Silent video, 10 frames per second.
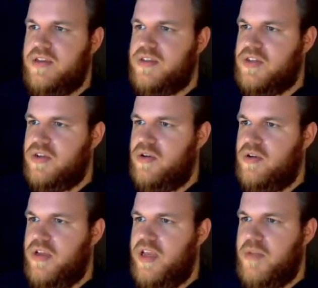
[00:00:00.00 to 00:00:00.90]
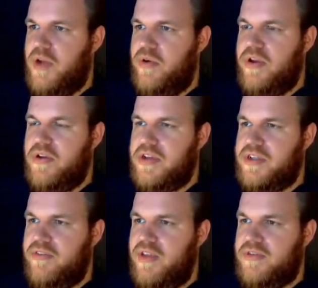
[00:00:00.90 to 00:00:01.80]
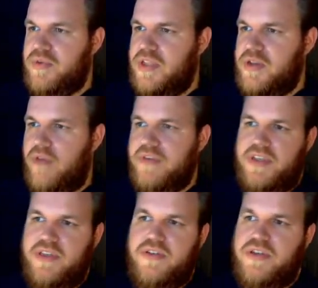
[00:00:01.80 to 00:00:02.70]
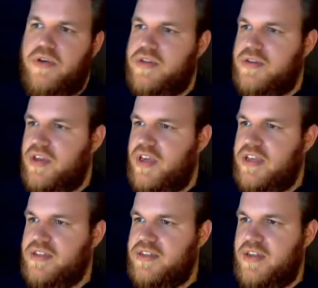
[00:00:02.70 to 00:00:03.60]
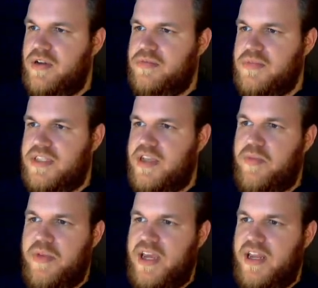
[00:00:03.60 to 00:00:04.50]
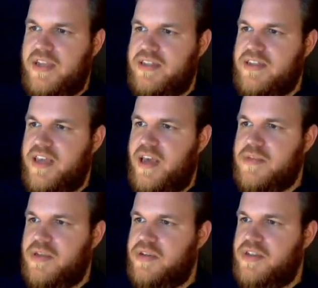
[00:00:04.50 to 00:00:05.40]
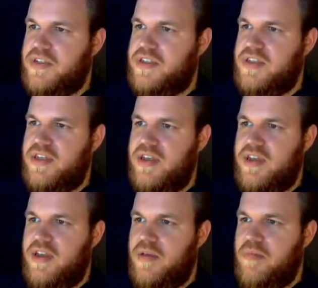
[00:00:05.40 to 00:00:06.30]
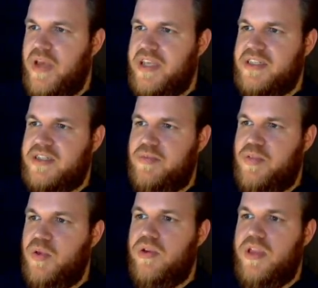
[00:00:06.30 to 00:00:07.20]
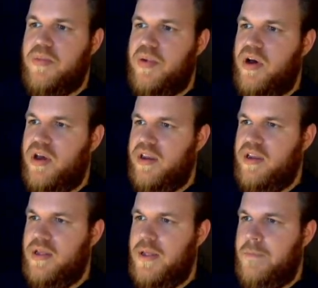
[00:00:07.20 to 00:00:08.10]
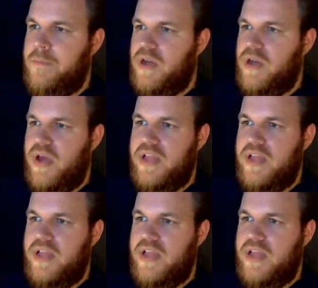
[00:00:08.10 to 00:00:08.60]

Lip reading: So, in my recreation of an F-22, obviously there's no such thing as, you know, stealth mechanics in this game, so it's just based purely upon, you know,